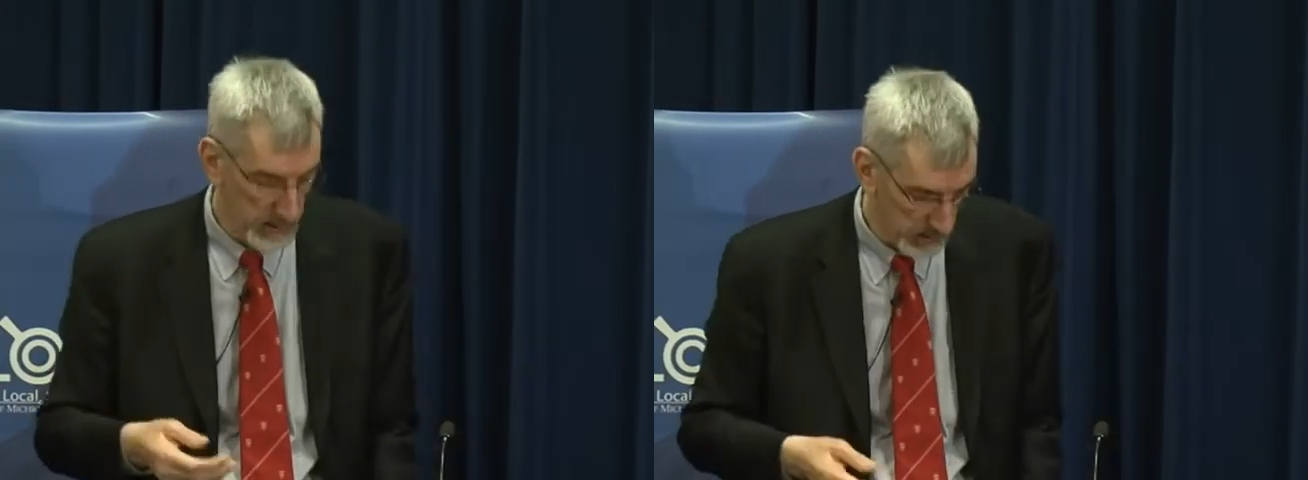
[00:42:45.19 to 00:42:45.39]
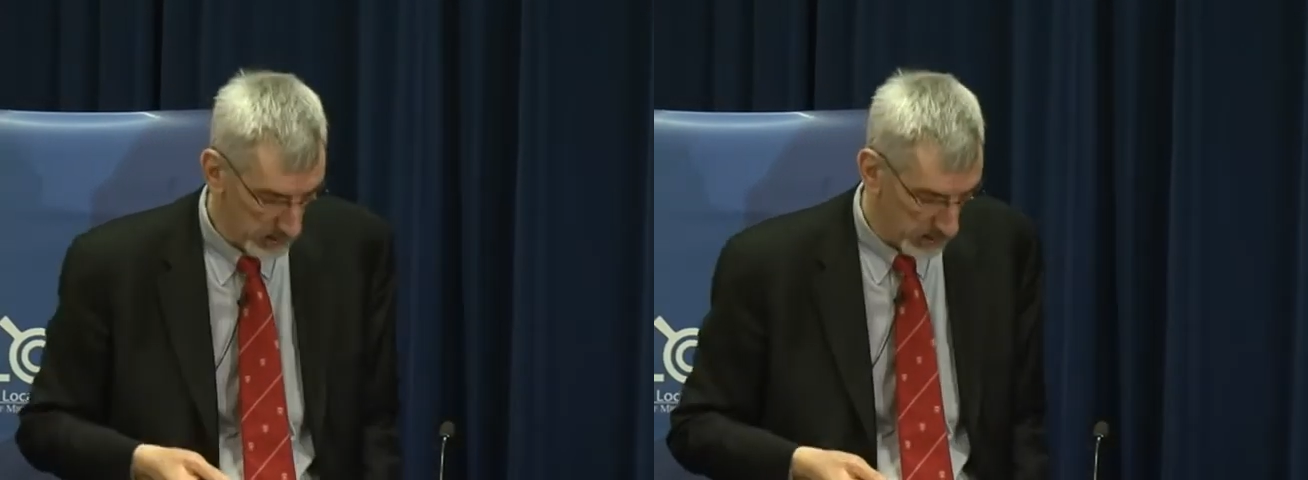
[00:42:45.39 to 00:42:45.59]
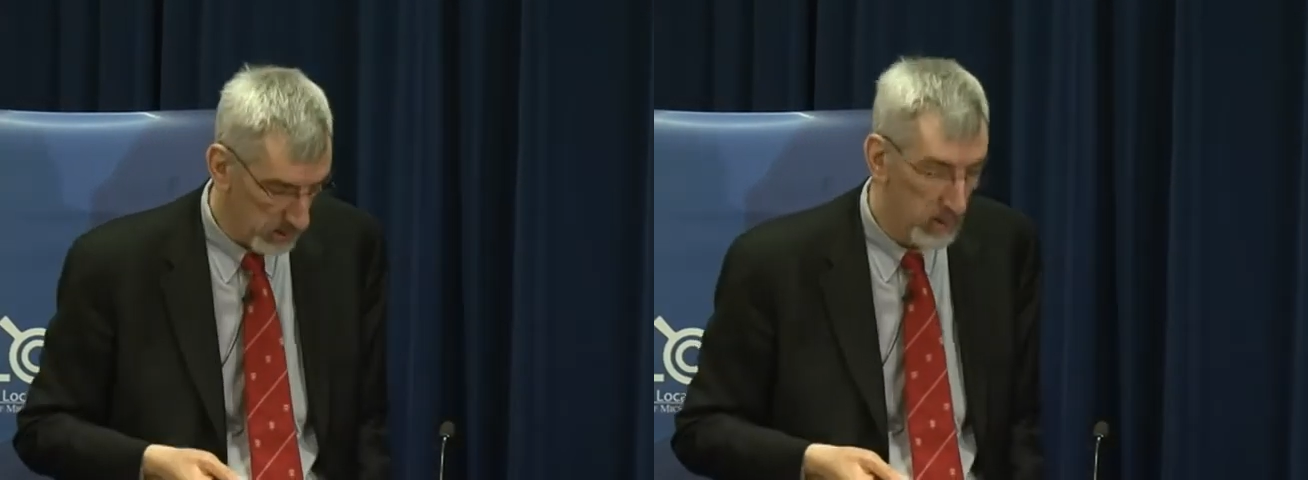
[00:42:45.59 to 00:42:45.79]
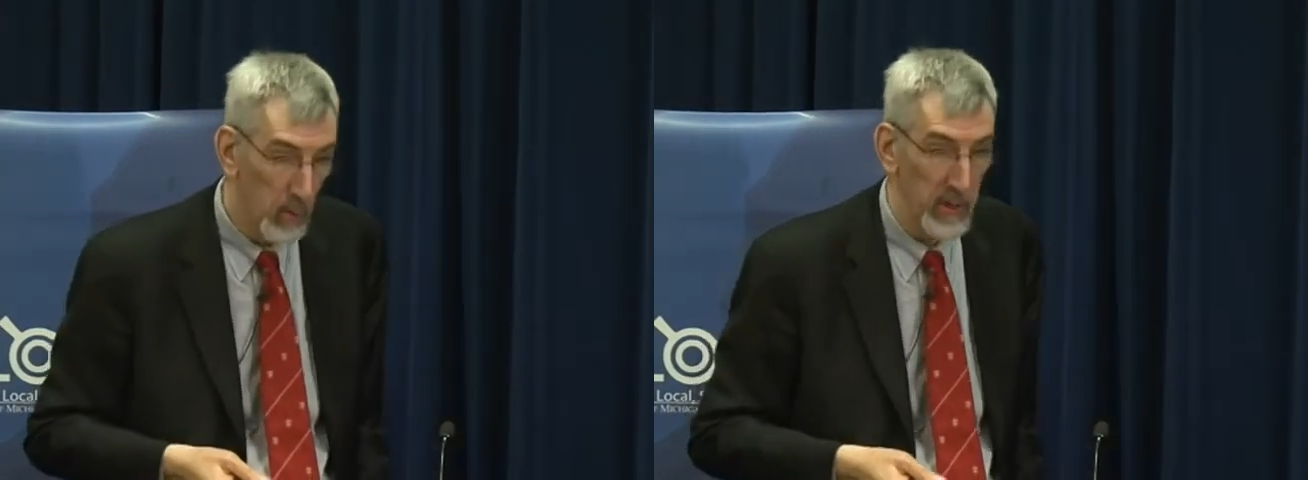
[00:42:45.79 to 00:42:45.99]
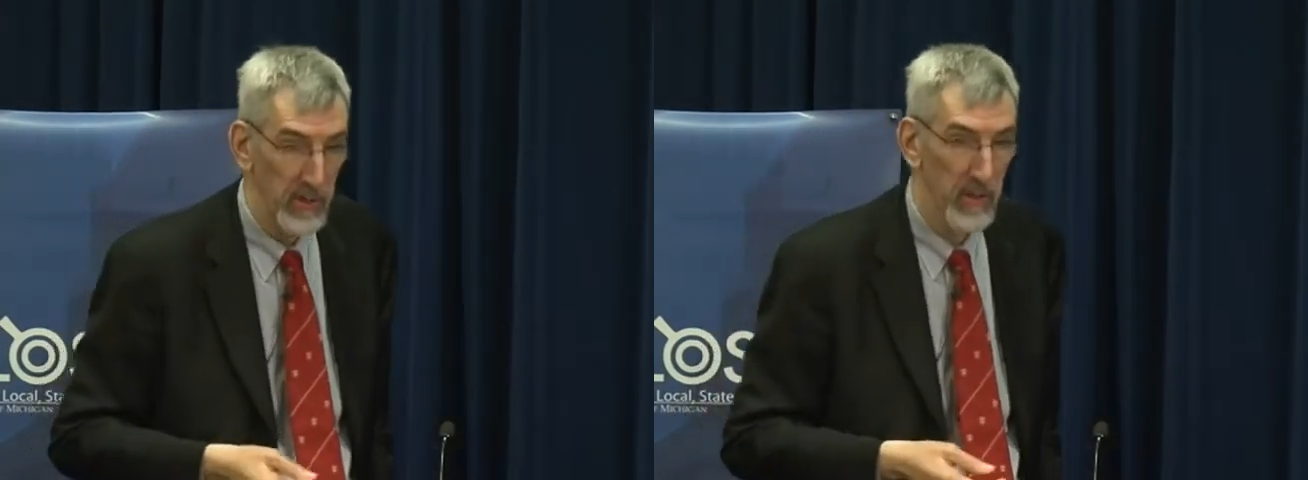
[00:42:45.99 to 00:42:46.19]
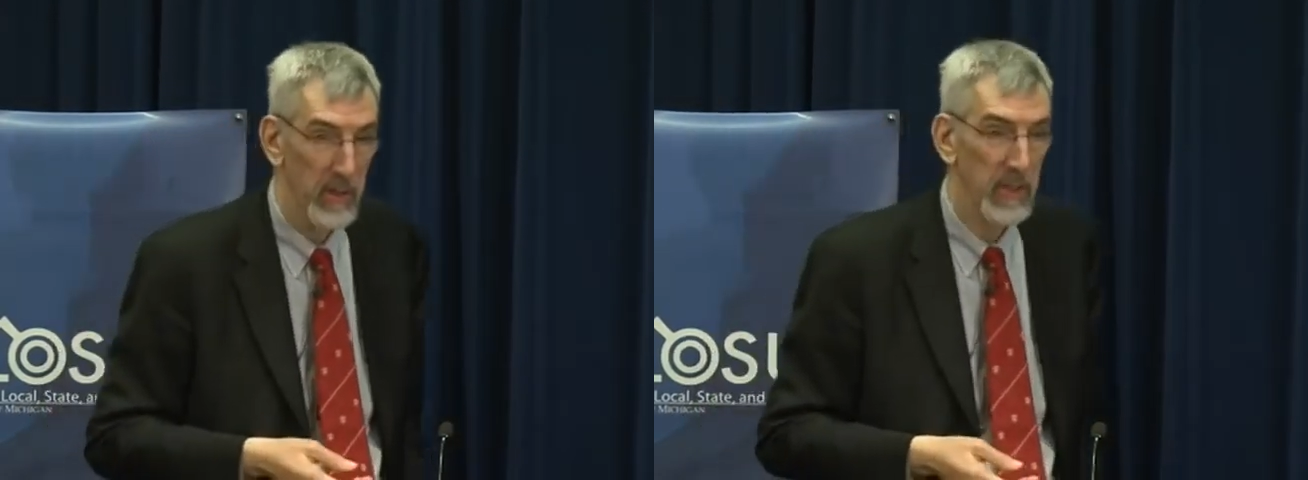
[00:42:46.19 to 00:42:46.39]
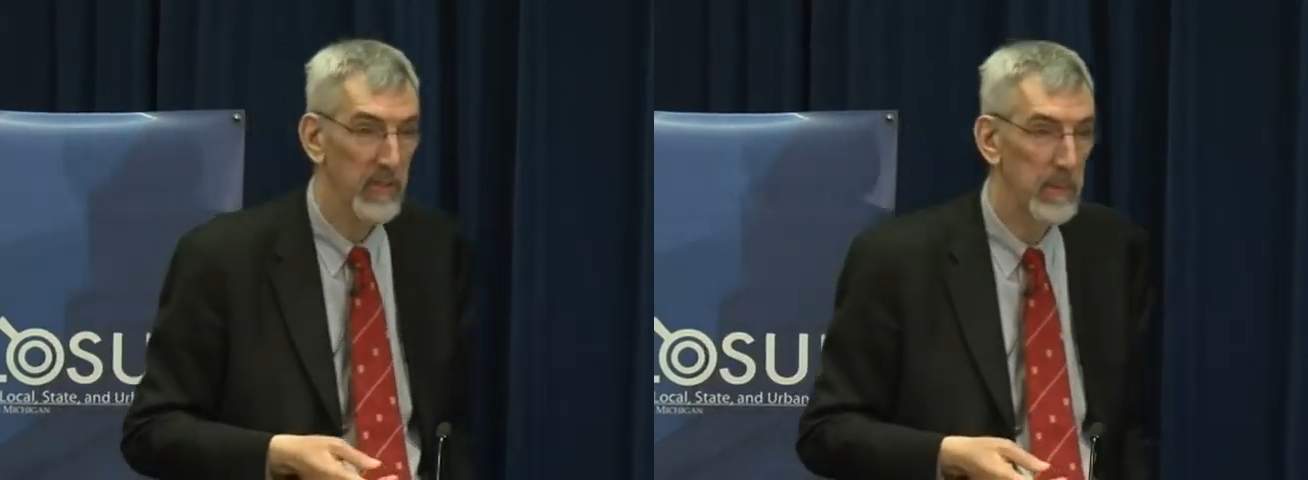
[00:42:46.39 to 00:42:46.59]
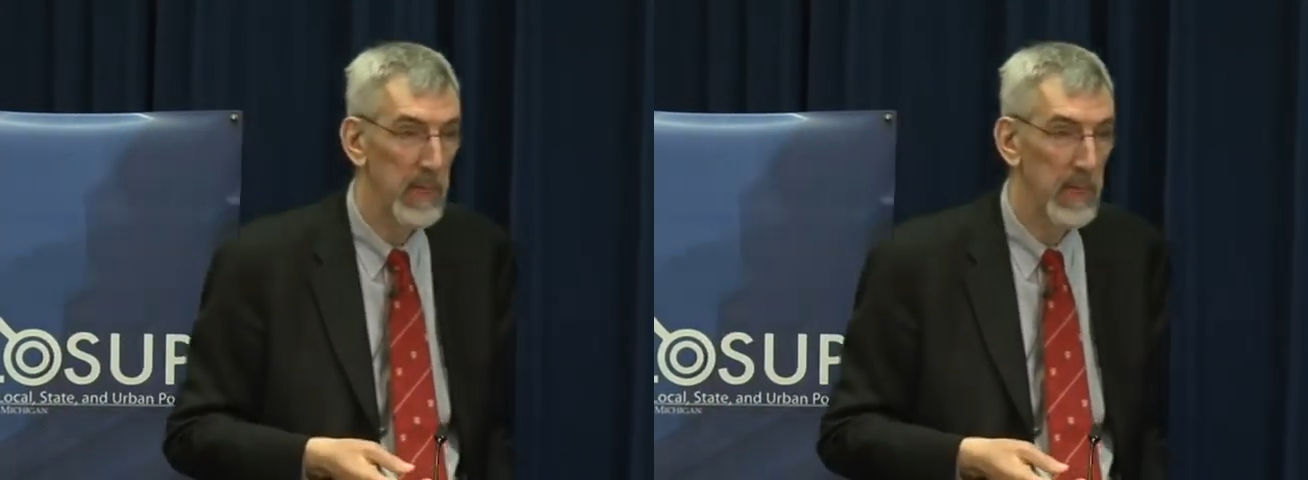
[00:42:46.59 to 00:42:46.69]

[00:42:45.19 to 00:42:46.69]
in the Washington, D.C.